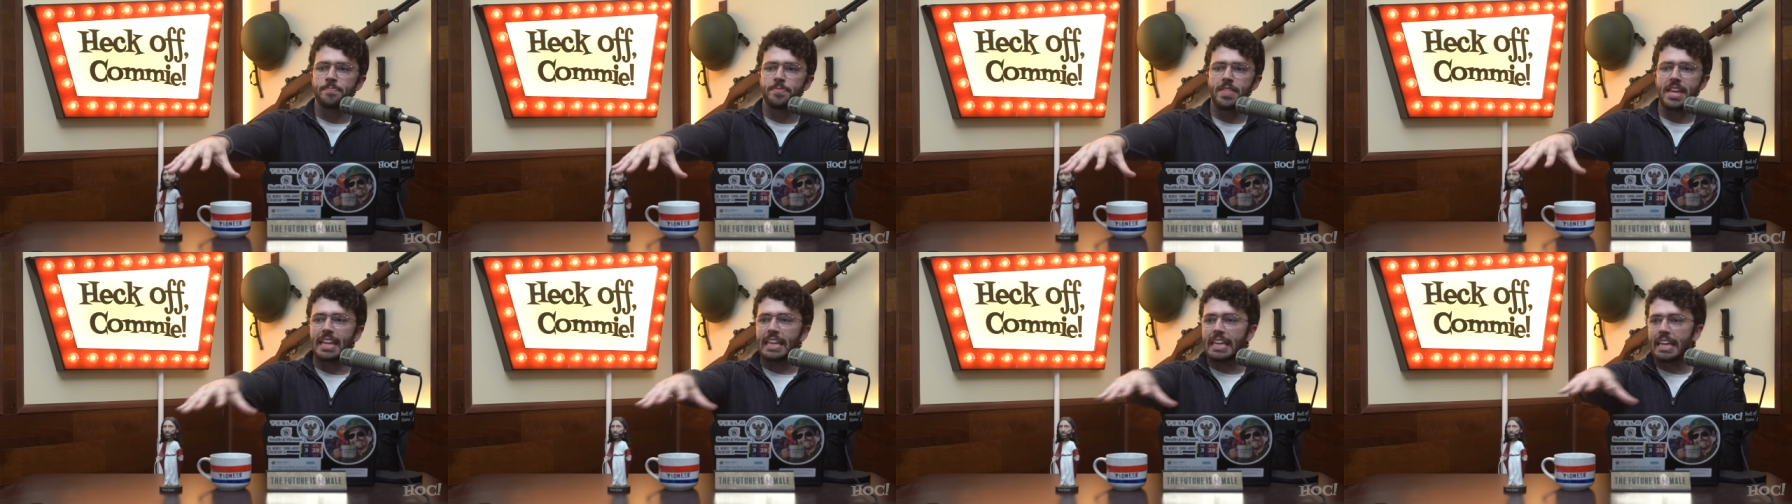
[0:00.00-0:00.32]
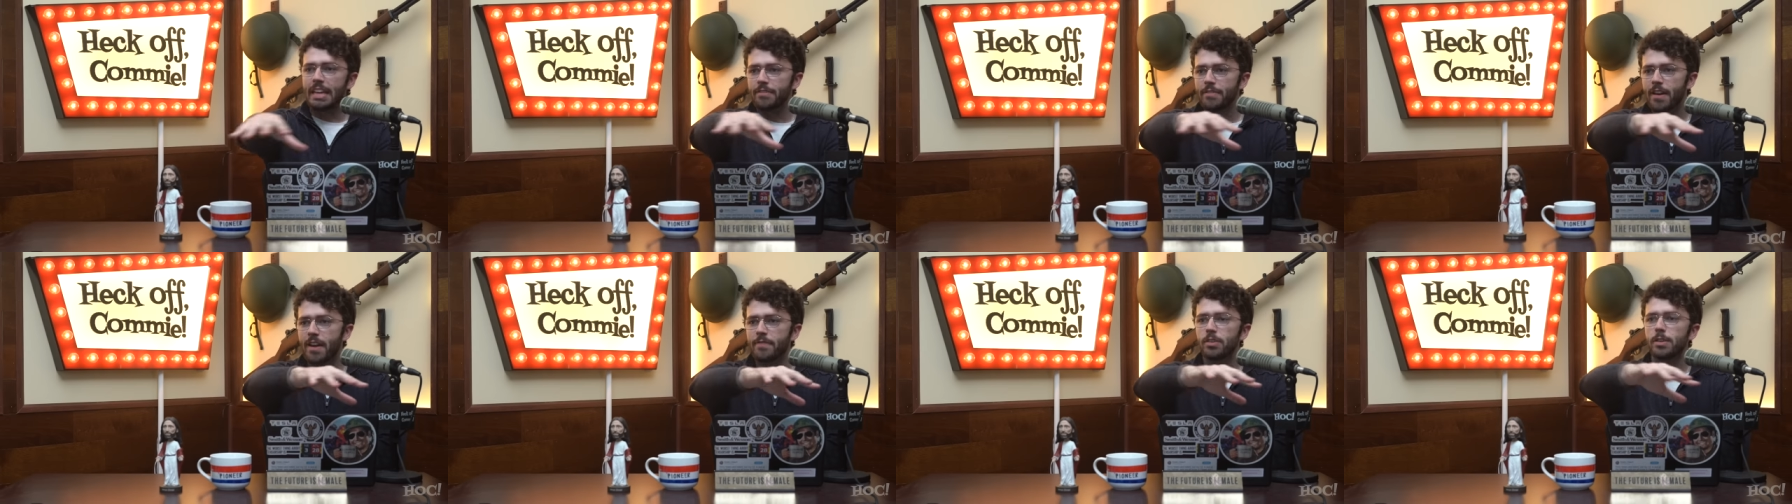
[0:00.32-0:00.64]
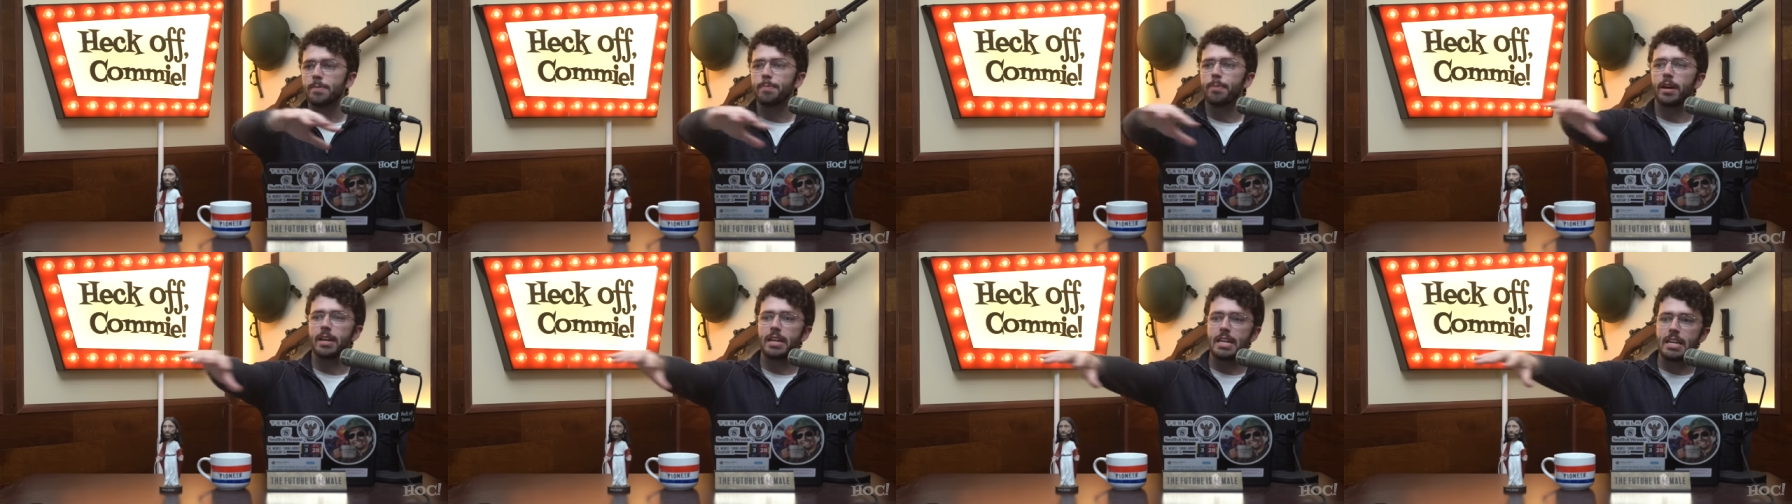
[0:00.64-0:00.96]
they give
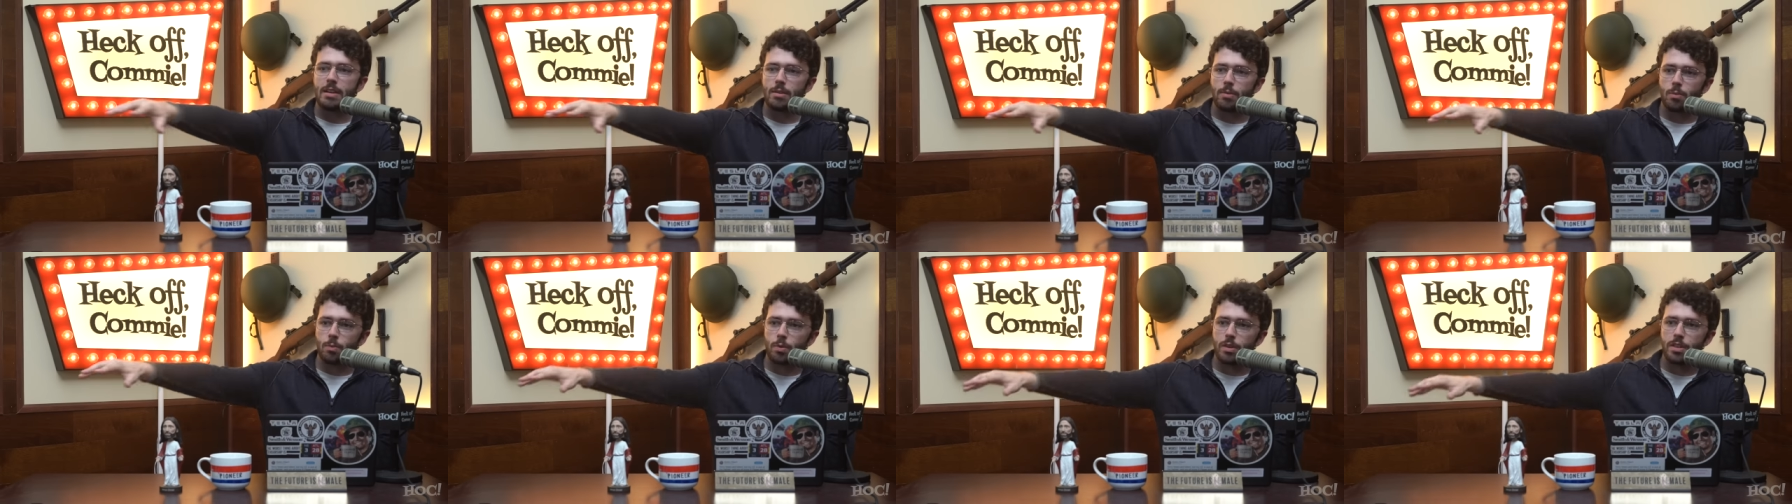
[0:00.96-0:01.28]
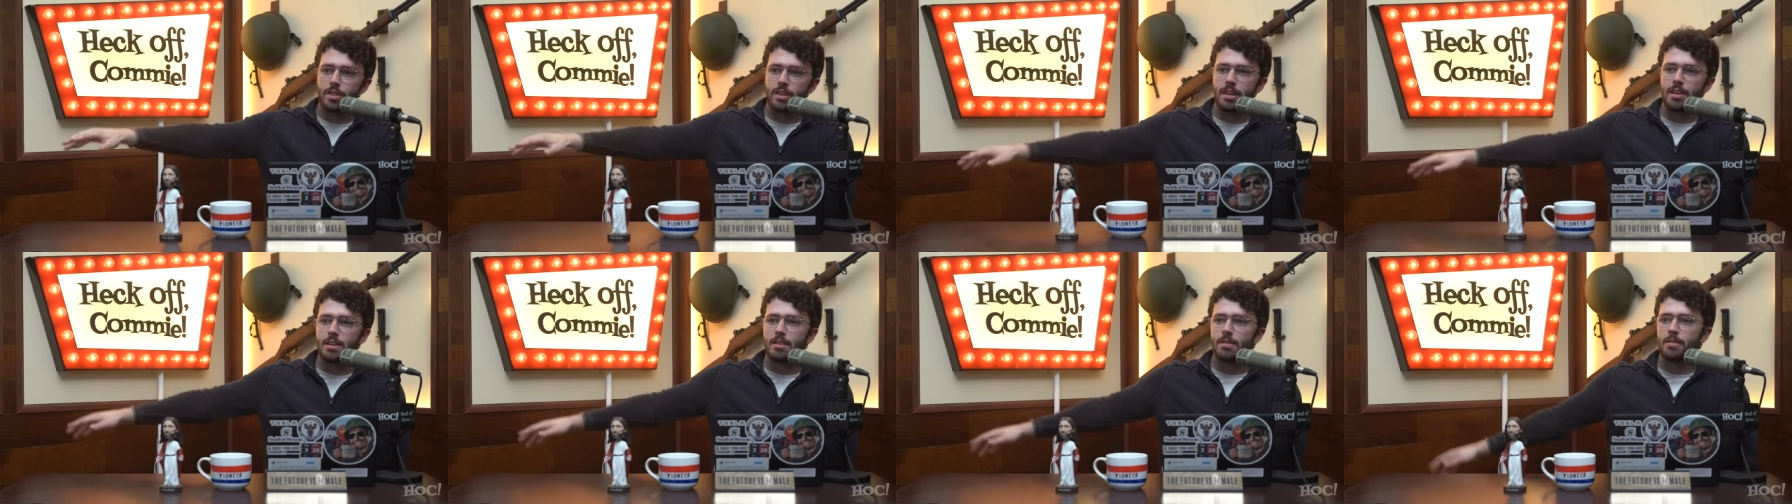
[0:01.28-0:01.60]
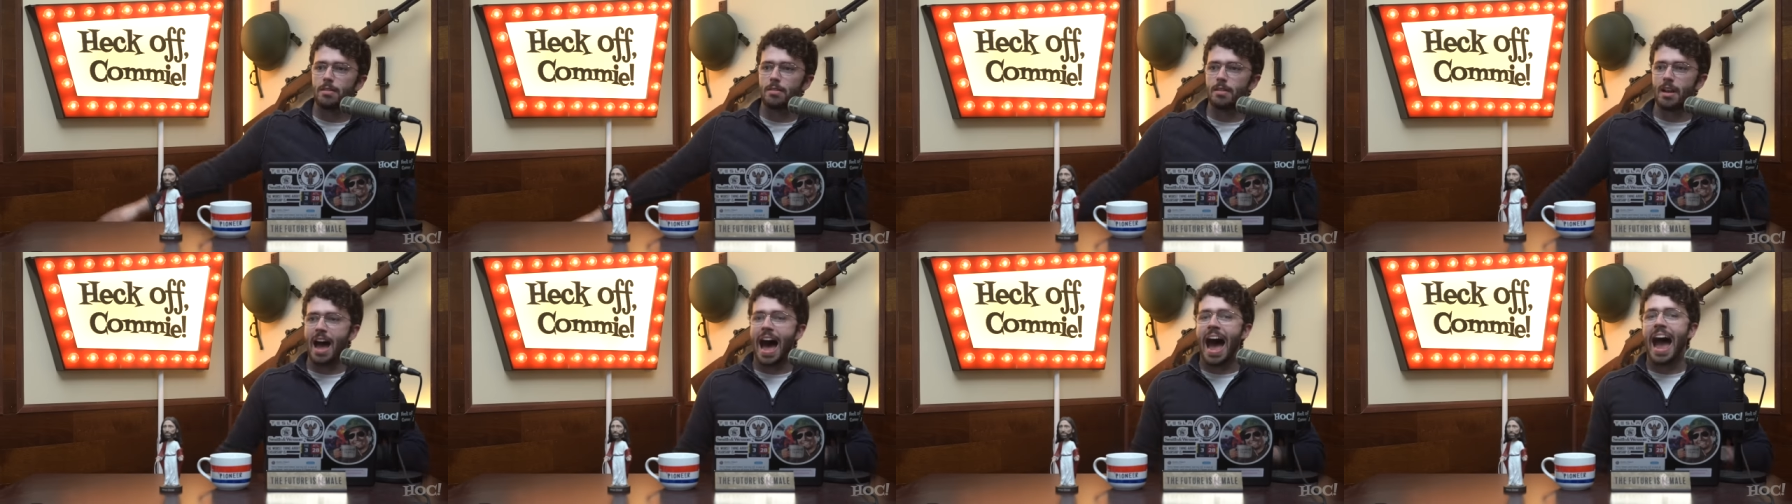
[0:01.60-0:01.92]
everybody
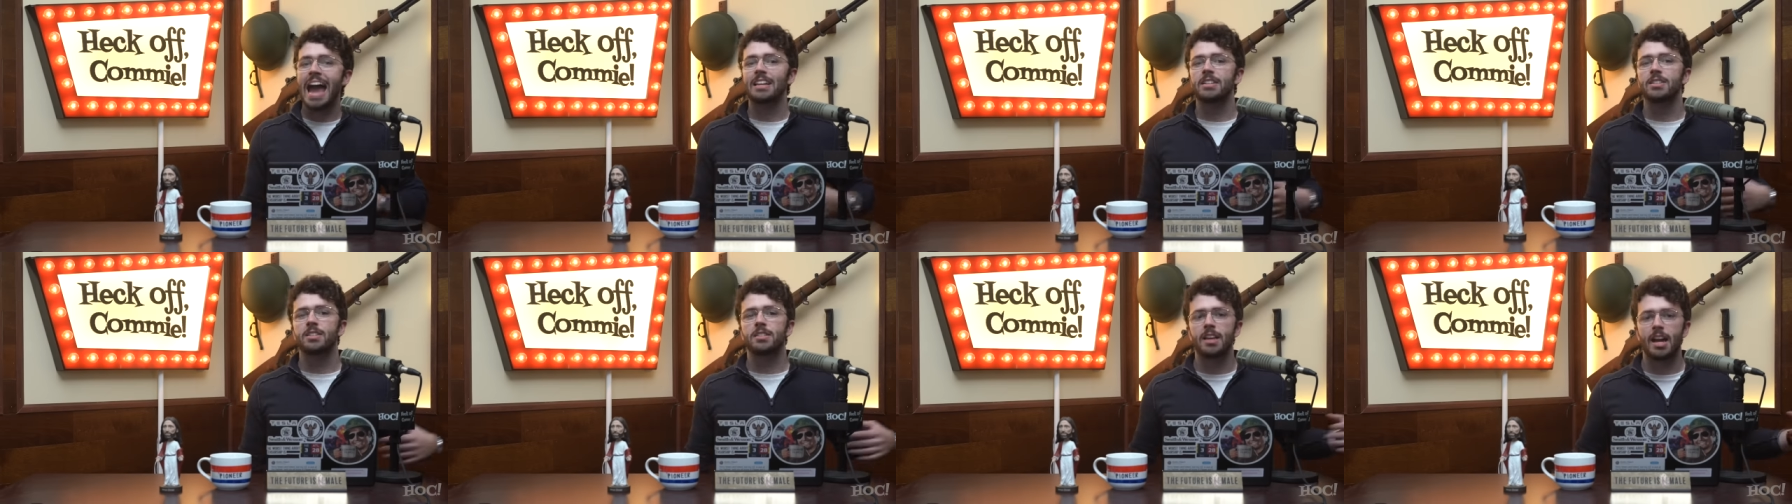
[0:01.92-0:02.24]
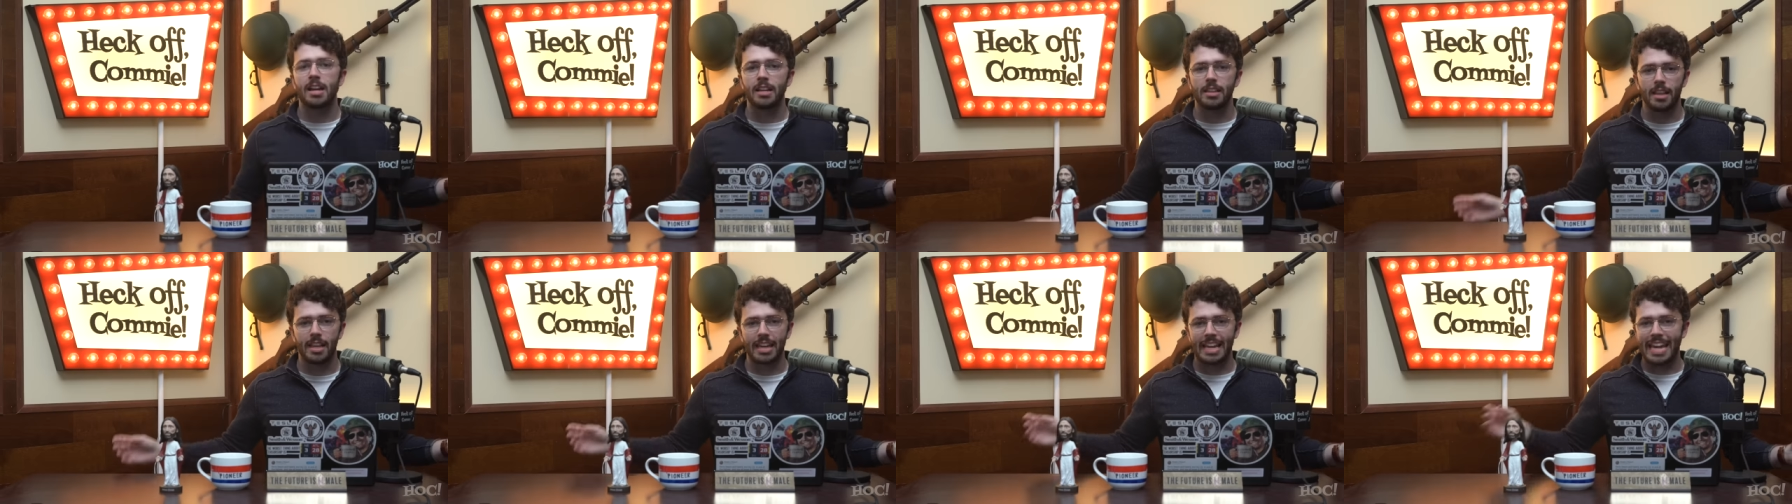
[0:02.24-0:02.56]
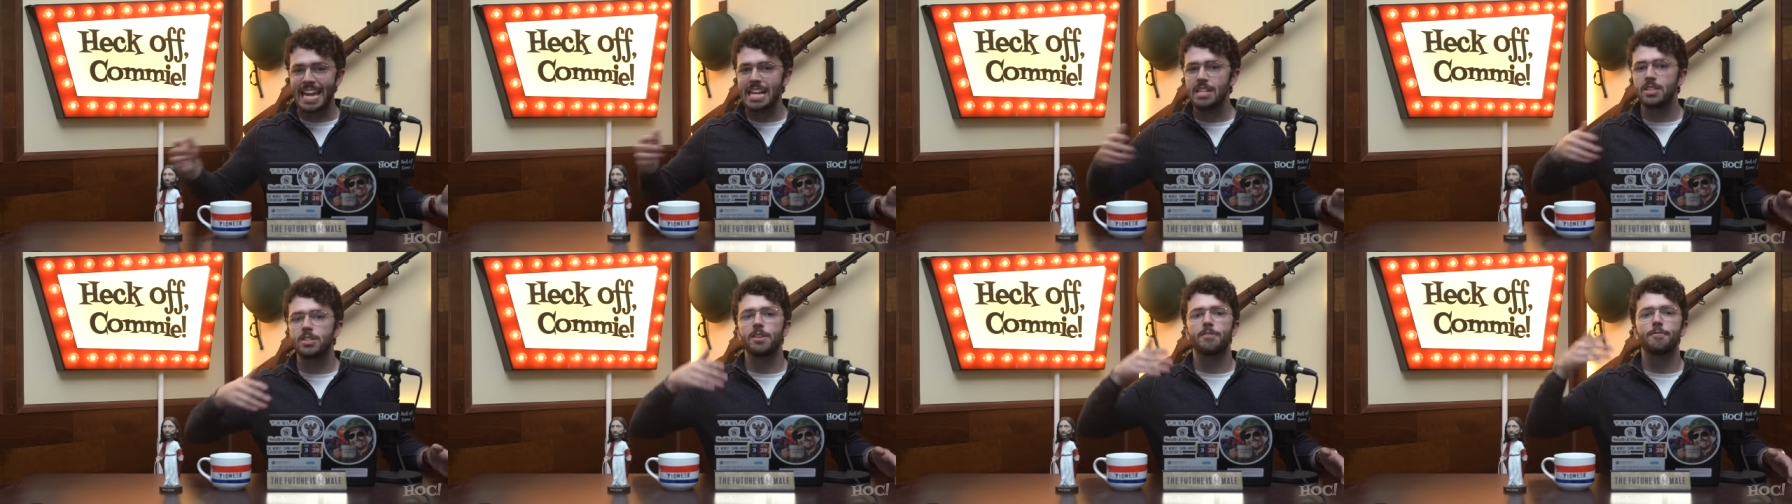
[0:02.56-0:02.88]
within eyesight like
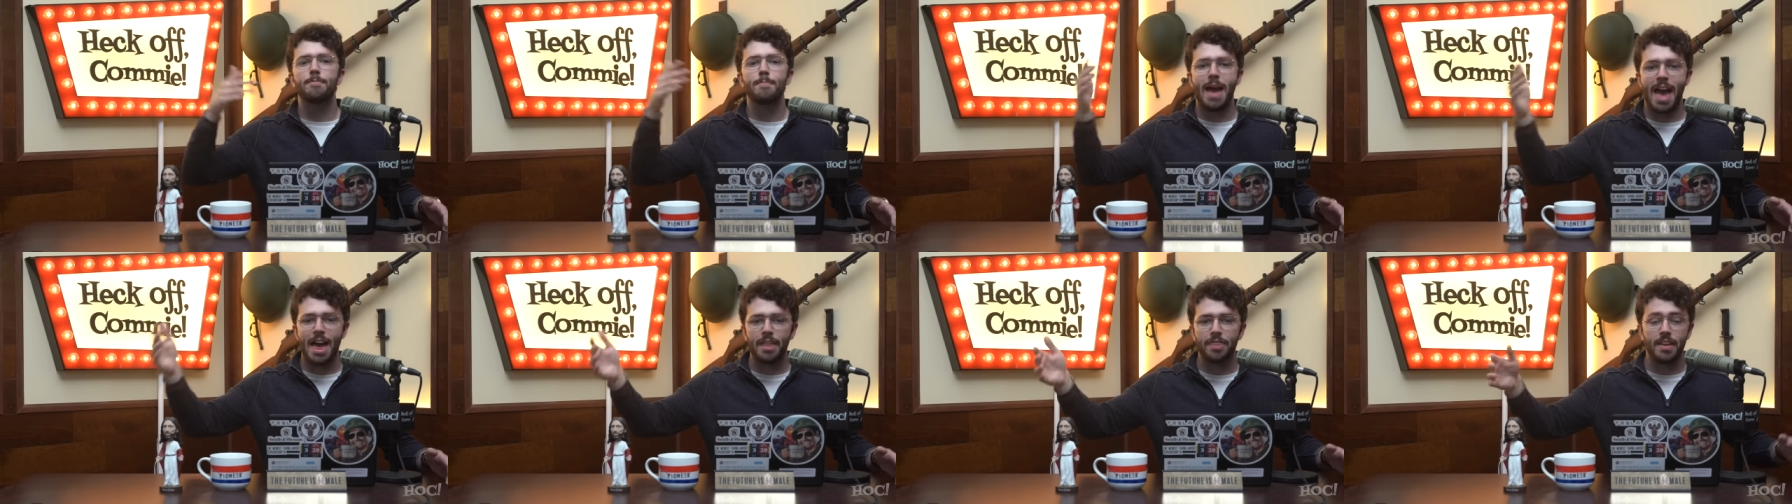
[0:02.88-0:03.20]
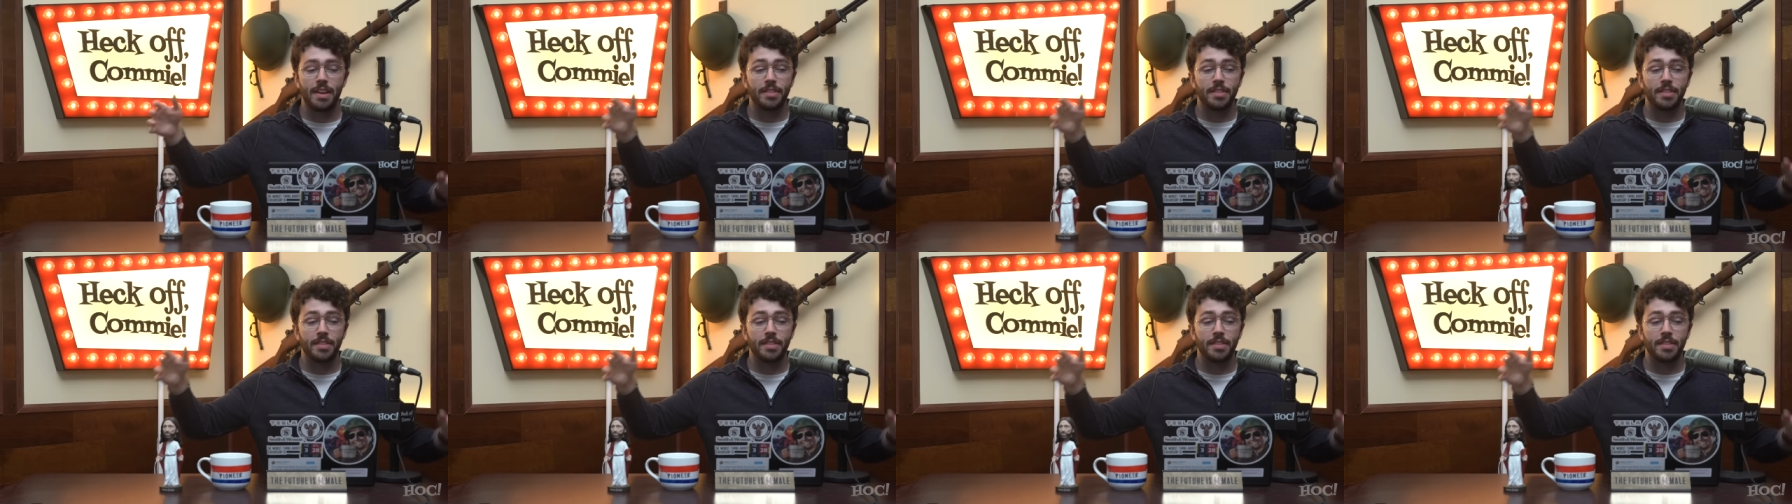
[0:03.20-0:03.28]
hits of meth,